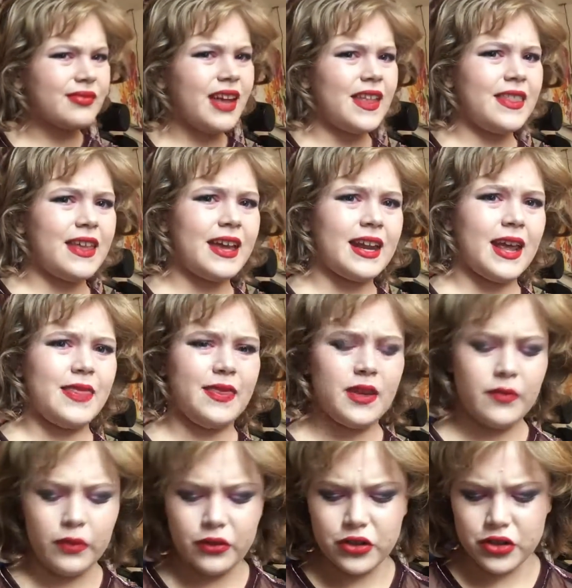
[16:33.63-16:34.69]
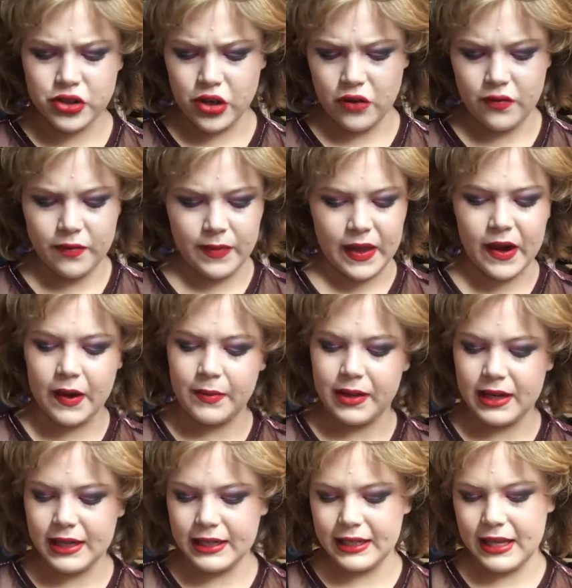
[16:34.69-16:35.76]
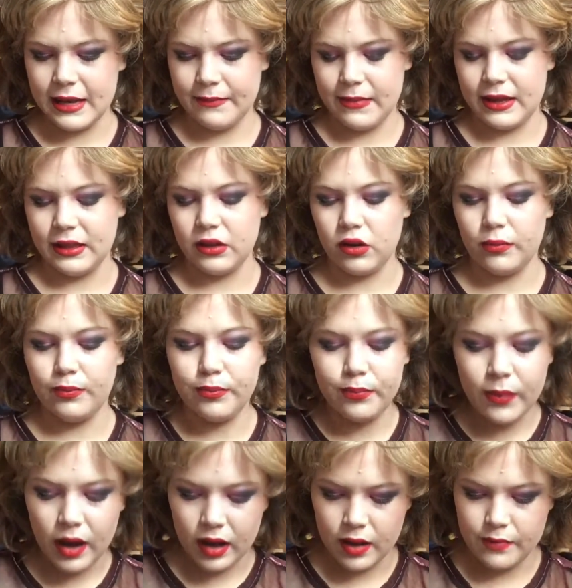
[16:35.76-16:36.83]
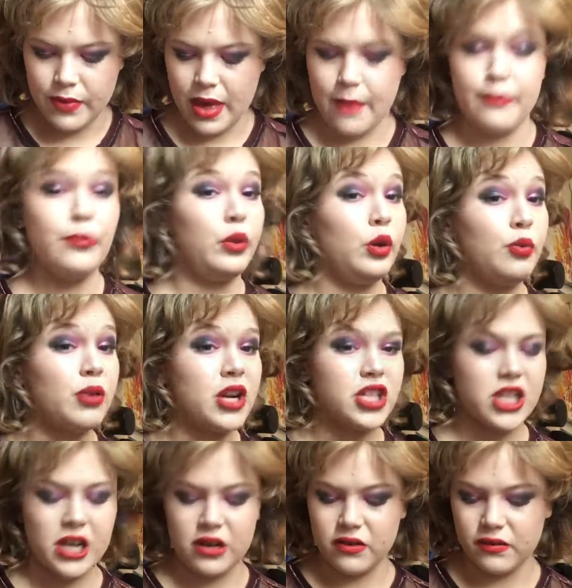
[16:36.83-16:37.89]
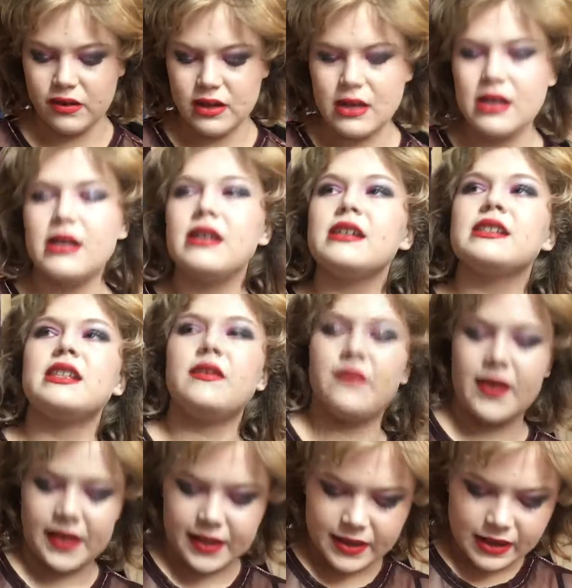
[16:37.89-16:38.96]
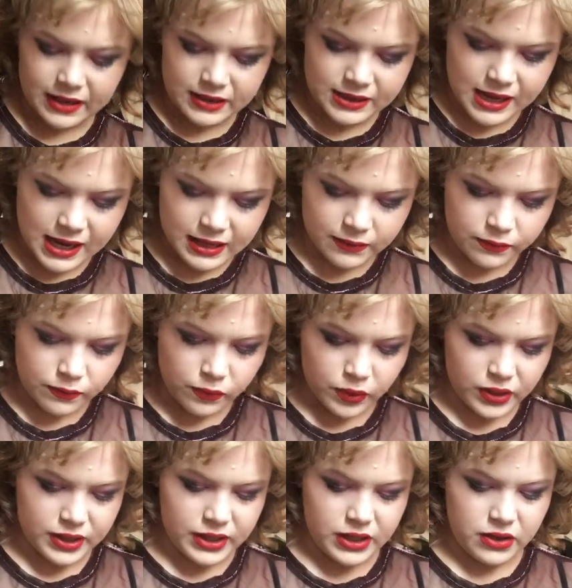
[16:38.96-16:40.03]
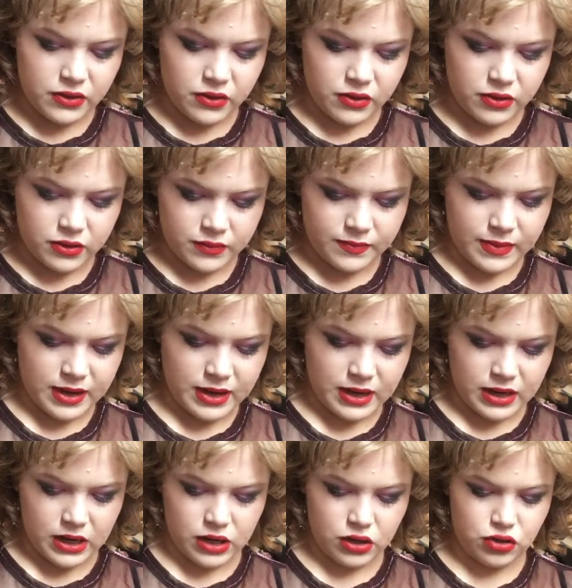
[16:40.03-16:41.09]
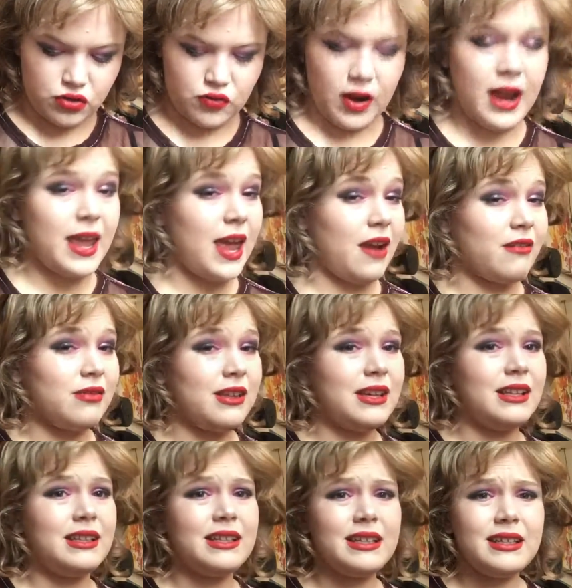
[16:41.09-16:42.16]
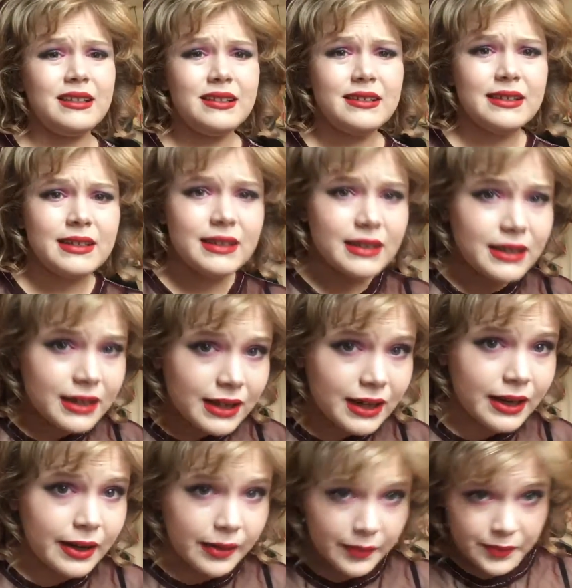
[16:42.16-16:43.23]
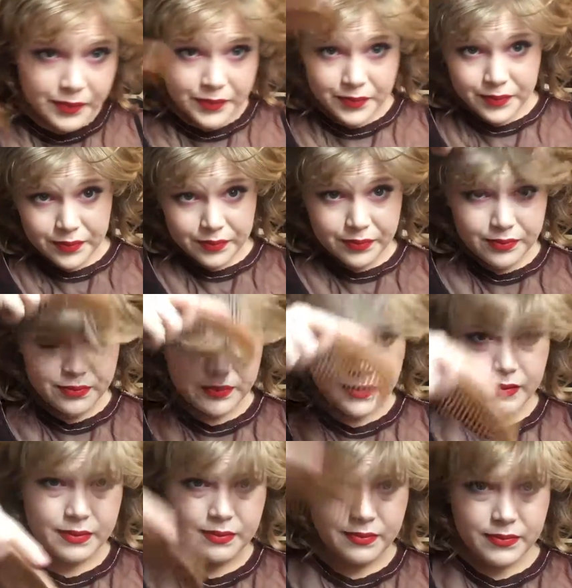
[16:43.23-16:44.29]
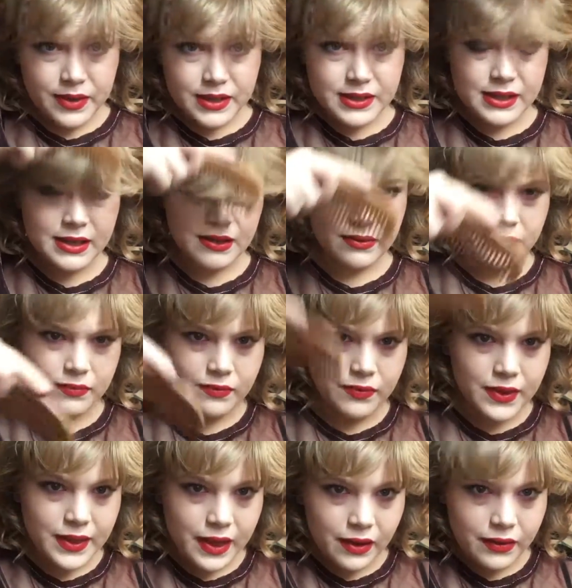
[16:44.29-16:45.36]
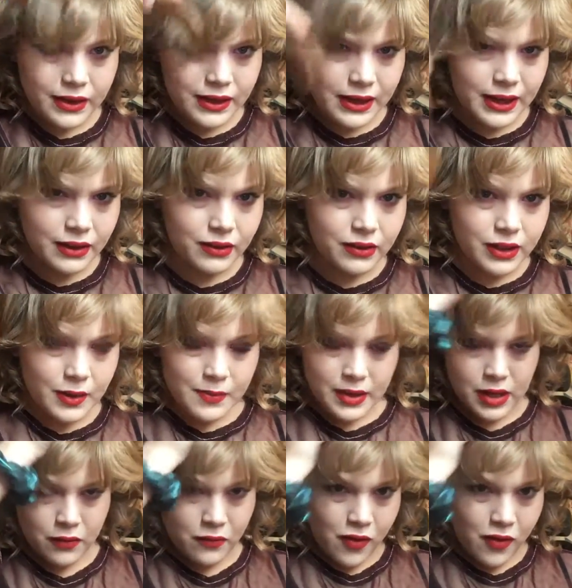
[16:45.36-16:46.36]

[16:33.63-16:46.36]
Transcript: And then I think we'll just go from there. I'm gonna get my little bamboo brush out because I find that that's kind of working on my dry hair lately. Because without it, I look like Betty